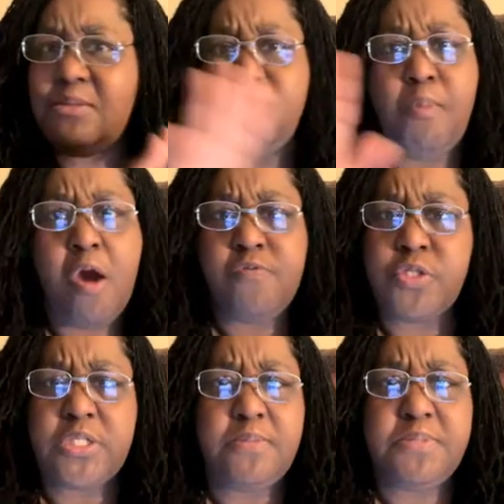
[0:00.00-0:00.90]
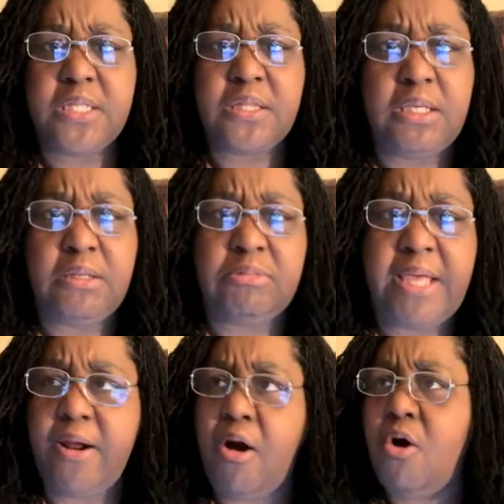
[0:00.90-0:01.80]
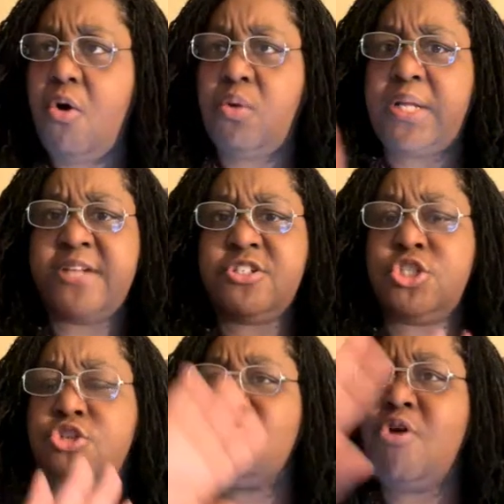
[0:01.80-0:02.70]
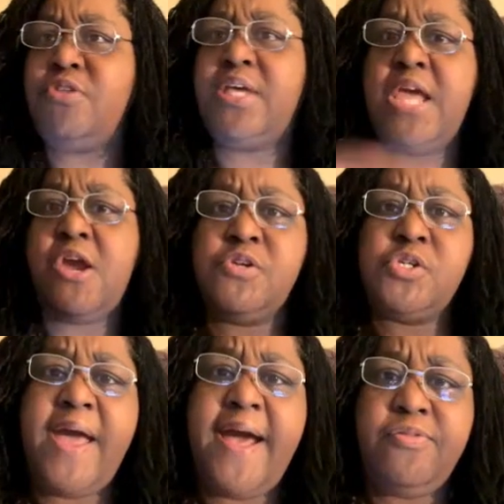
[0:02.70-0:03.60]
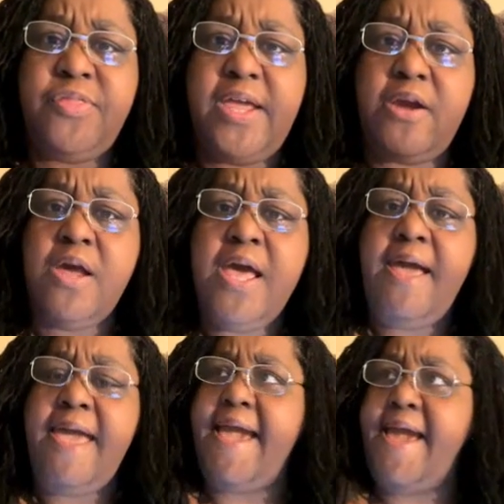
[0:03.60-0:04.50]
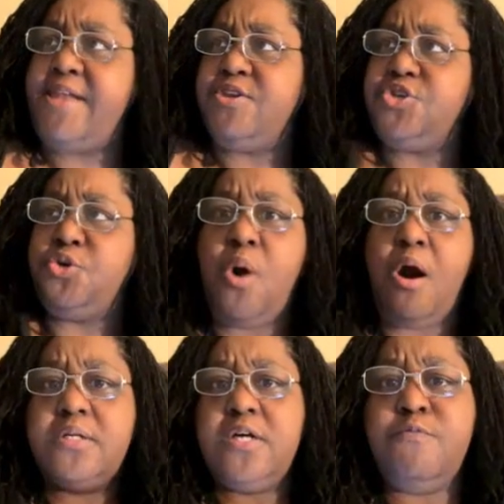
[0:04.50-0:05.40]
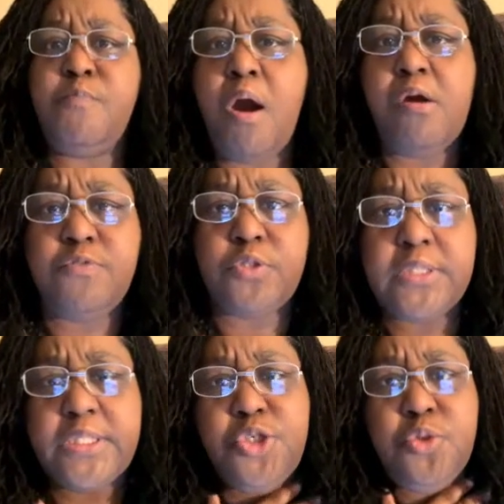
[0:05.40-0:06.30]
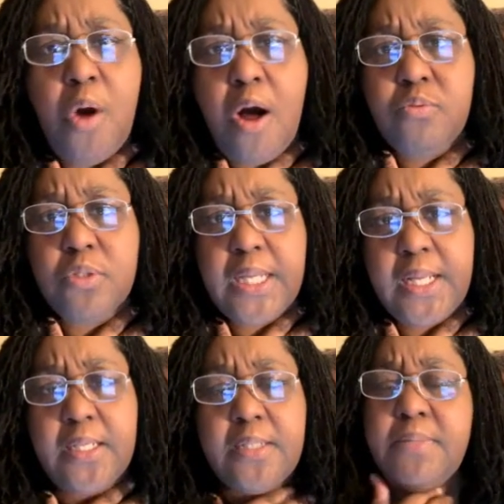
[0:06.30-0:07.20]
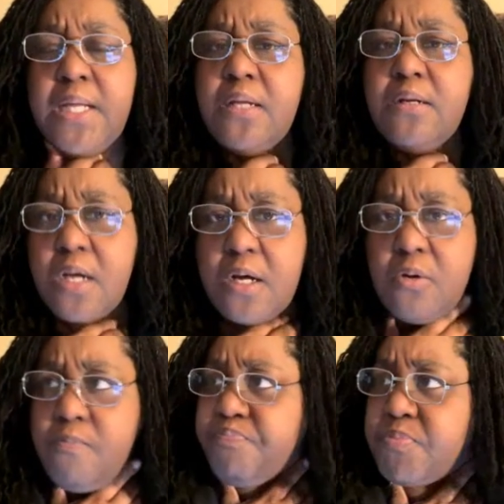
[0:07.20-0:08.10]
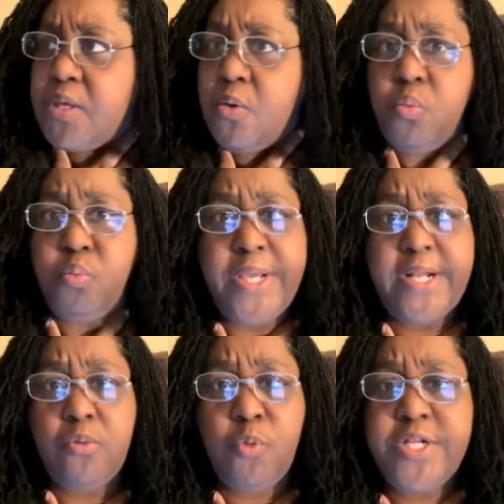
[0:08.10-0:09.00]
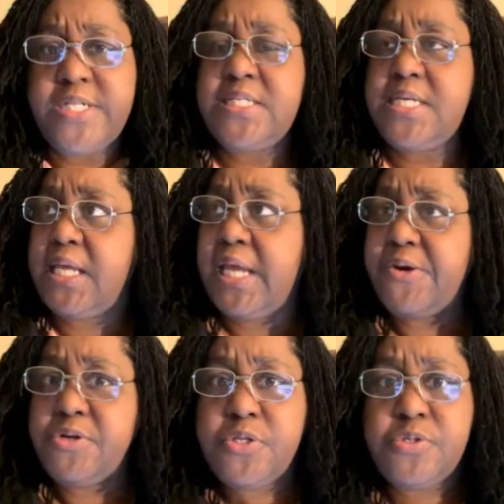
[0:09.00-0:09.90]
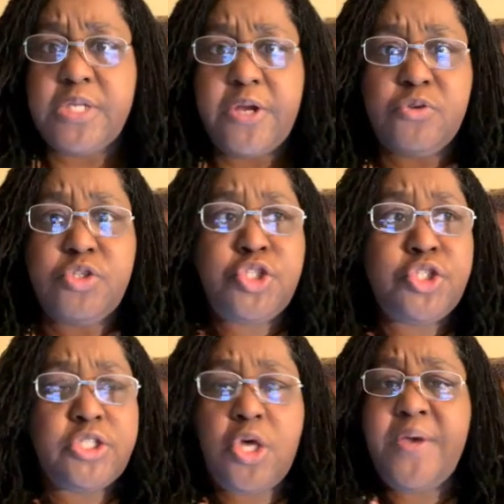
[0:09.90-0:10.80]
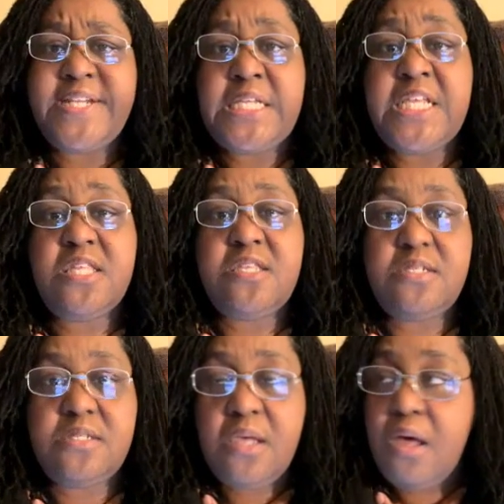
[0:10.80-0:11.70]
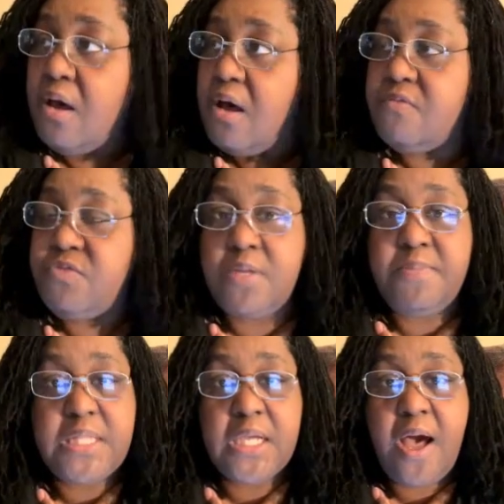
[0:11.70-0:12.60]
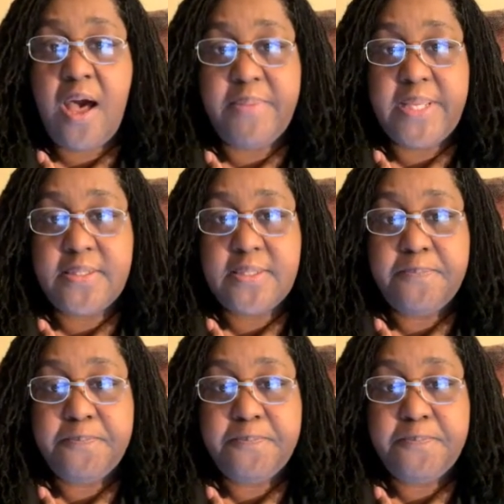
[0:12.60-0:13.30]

Marvel seems to think that, oh well, I'll just throw the character out there and you all love Marvel and you all will come. No, we don't want to see characters that are so antithesis of them in the comics.